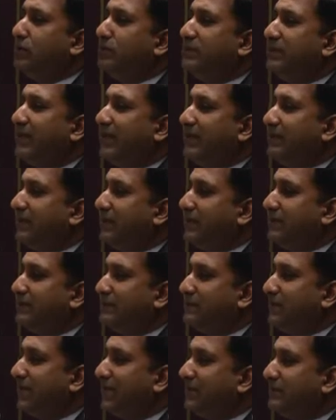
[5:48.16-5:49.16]
do thank that
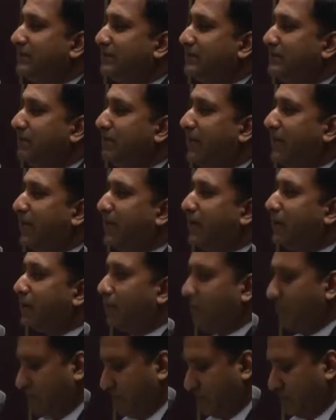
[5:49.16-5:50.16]
is based in
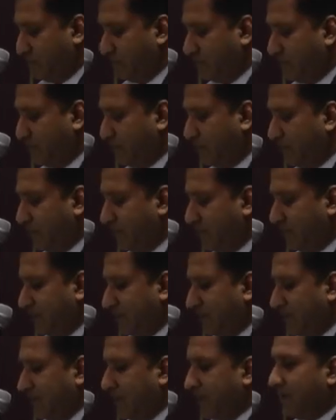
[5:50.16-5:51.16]
Bangalore.
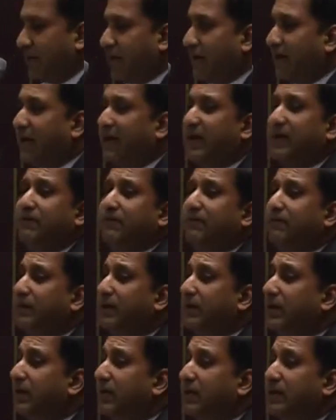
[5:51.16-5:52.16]
I have
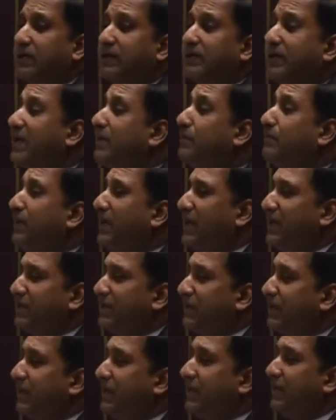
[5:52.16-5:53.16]
uh, great
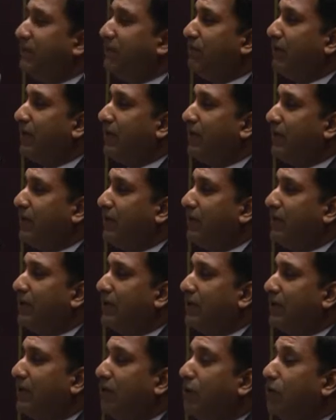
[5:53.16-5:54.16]
pleasure in
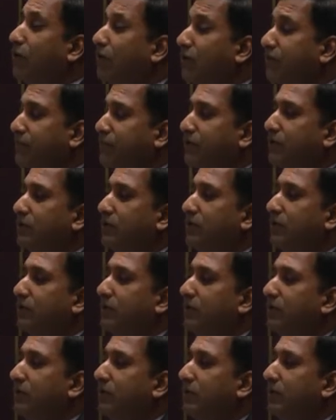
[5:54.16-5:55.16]
inviting all of you
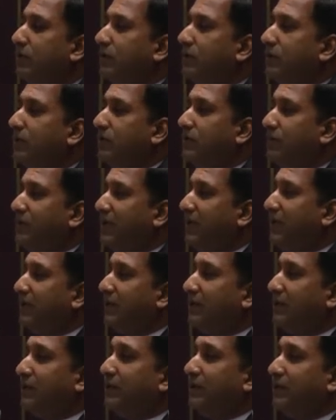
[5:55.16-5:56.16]
who have
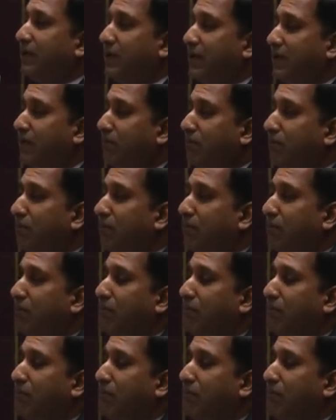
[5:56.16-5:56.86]
taken the time